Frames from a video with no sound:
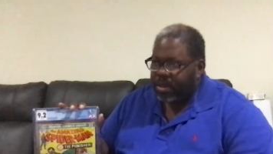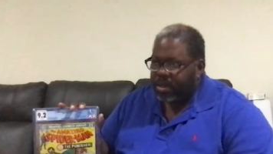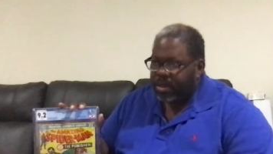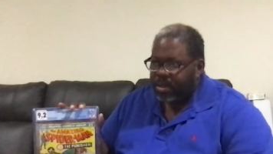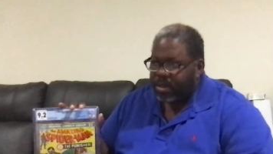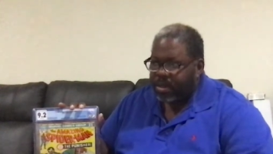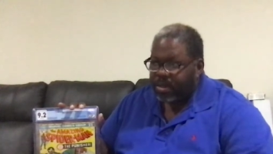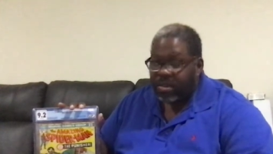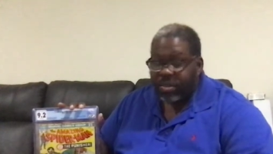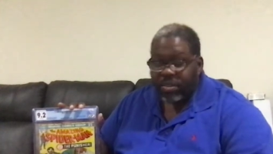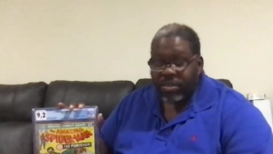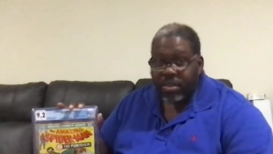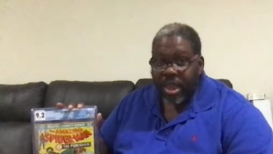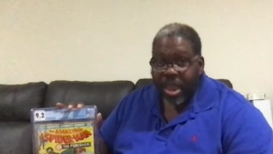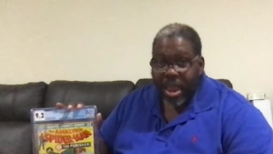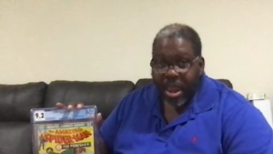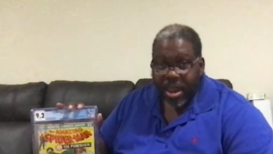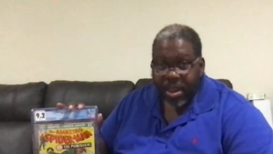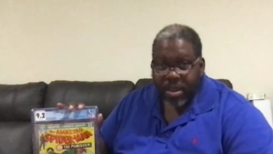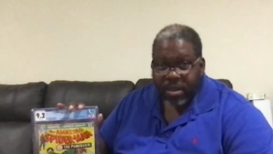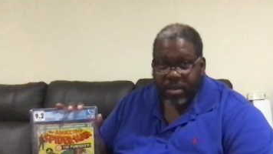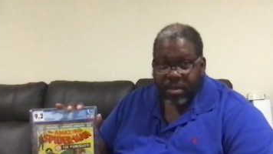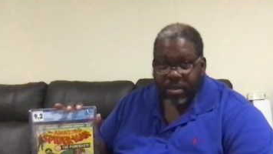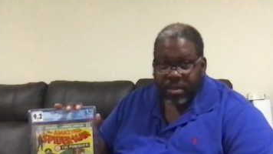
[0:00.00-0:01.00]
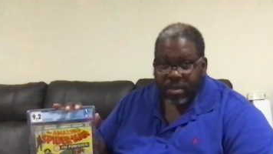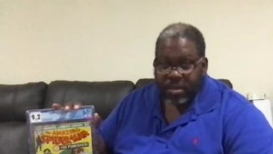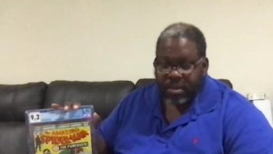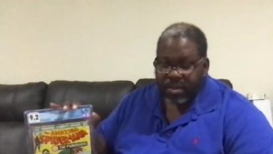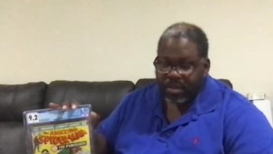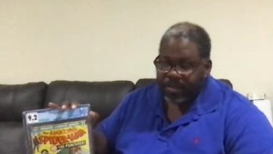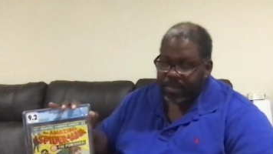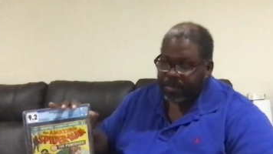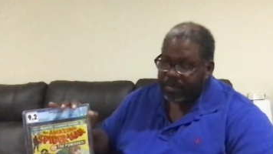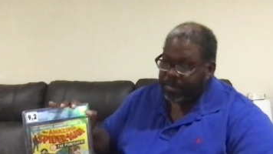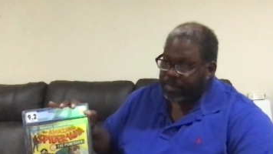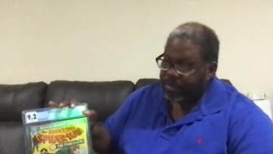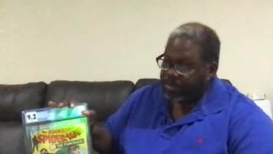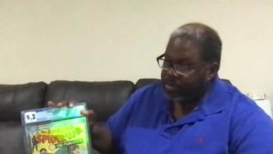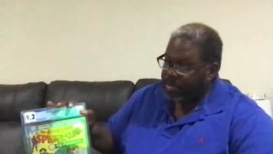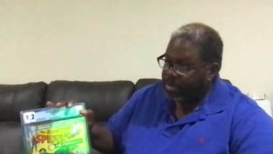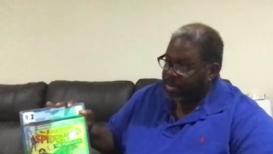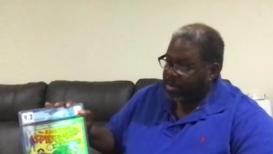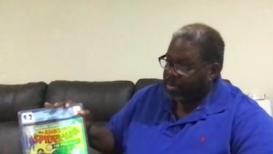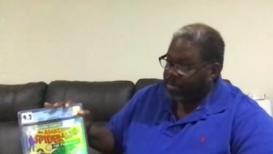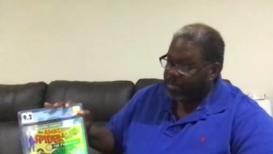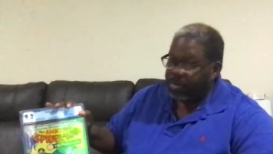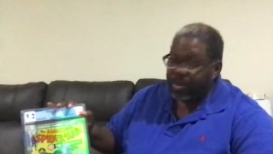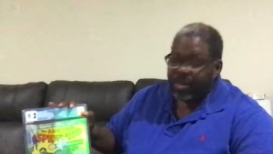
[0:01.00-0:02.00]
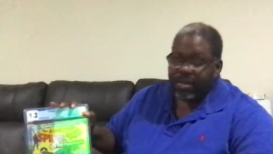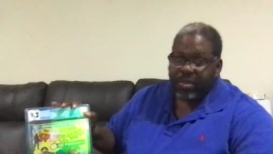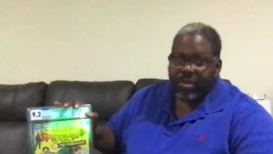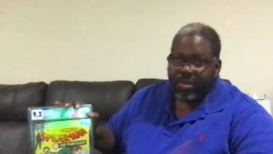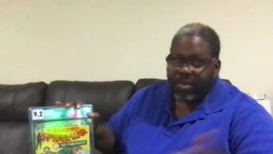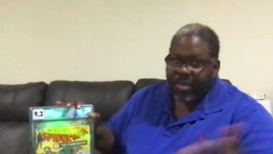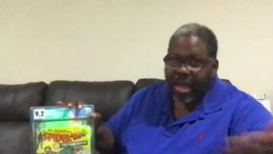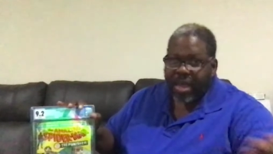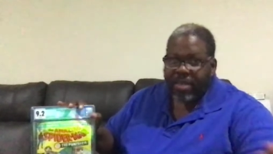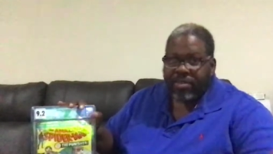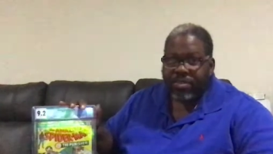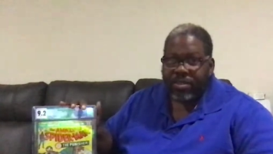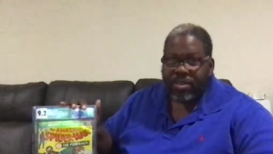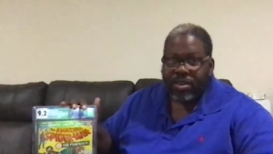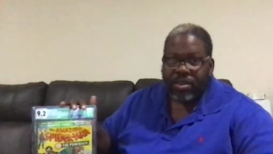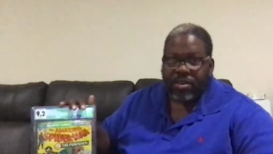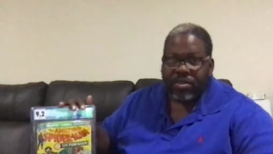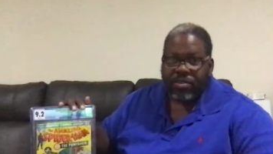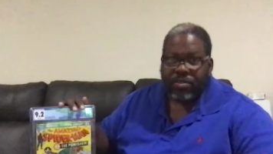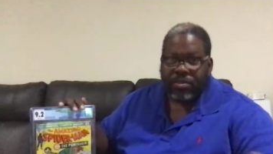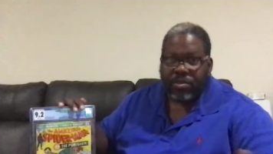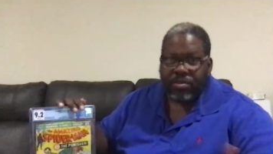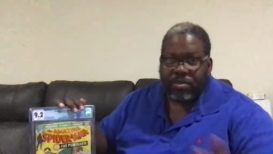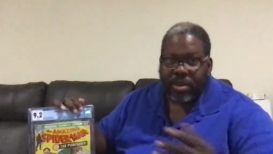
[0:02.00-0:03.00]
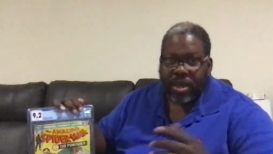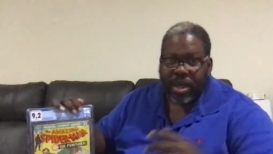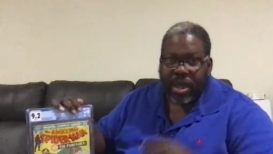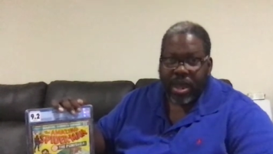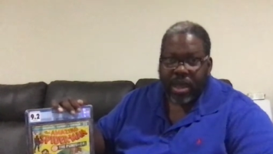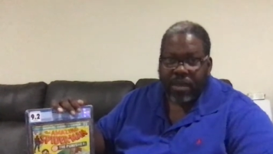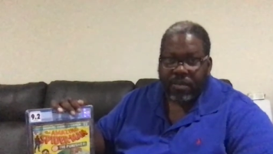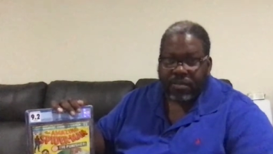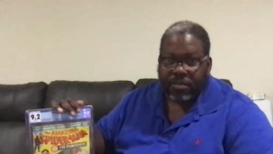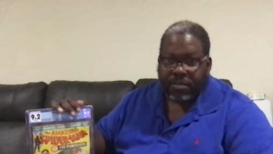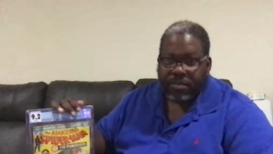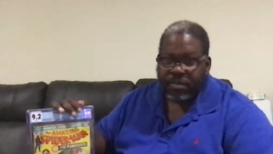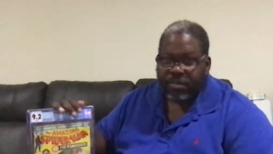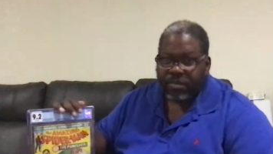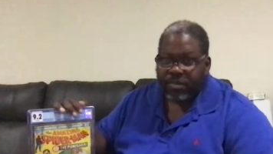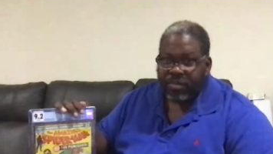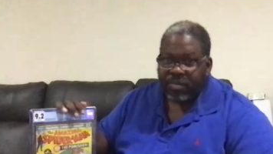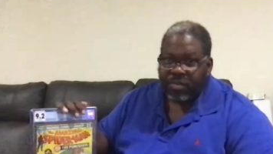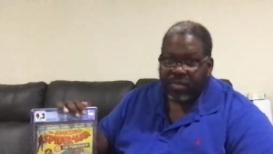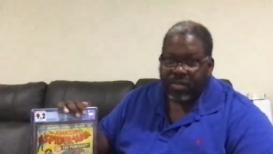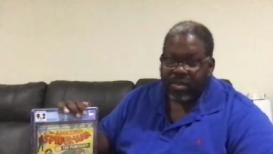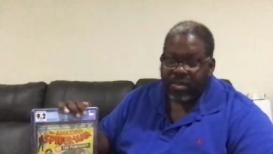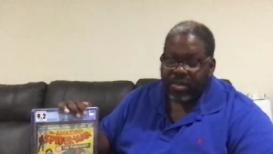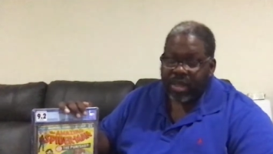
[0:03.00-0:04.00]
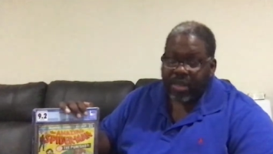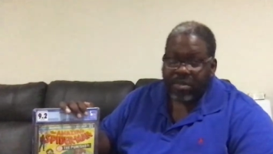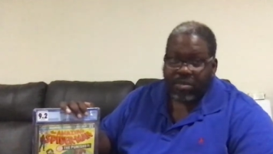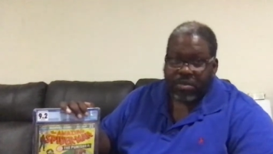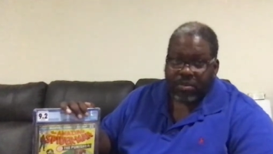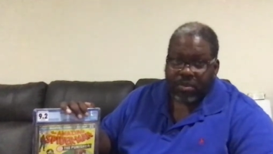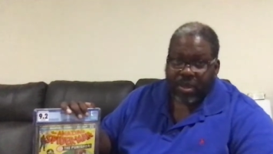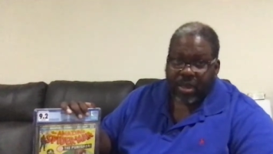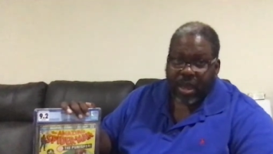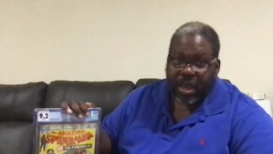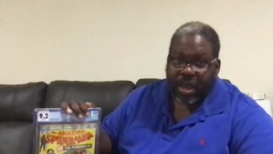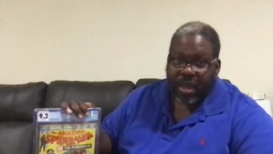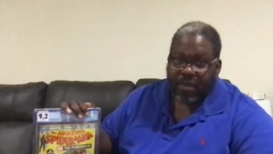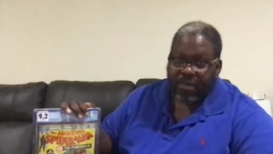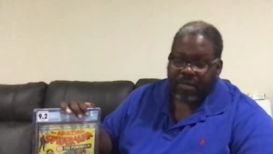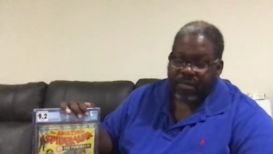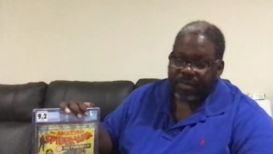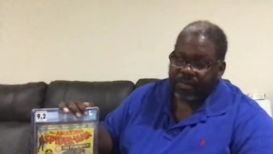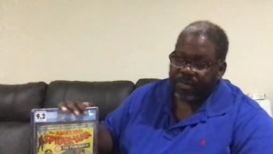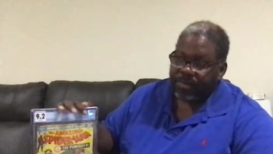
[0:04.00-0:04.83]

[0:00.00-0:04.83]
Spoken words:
It's insane. But that's the industry we have. That's what we have.